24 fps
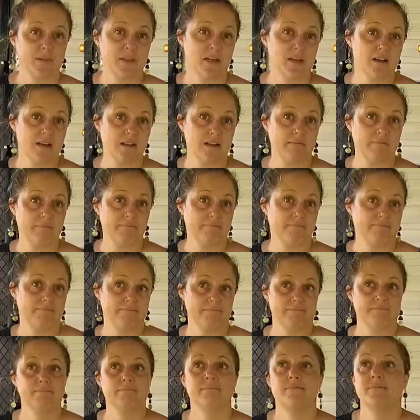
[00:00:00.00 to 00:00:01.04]

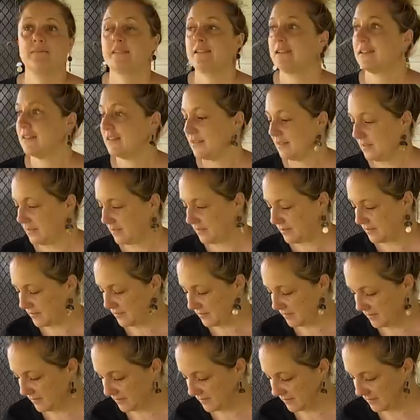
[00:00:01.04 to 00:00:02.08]

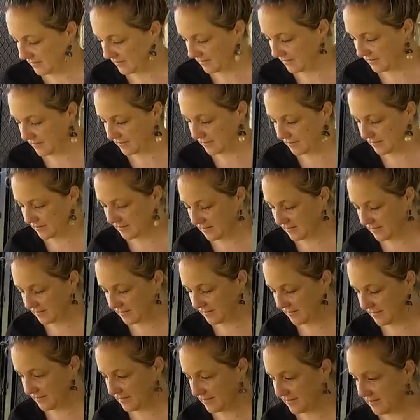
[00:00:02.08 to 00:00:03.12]

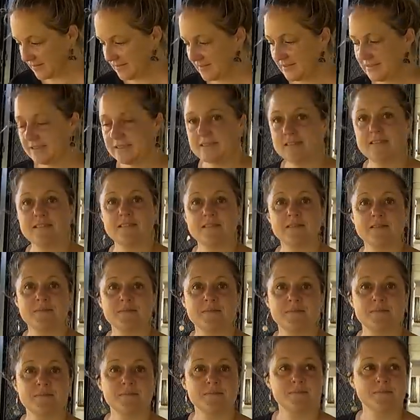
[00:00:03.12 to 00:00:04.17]

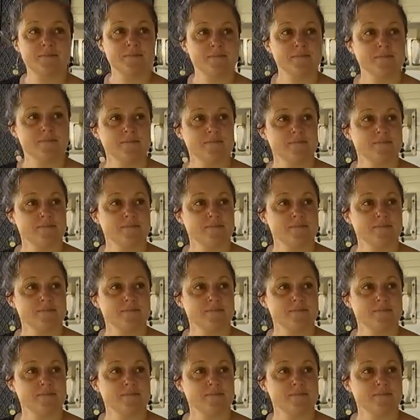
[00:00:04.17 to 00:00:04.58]
[no speech]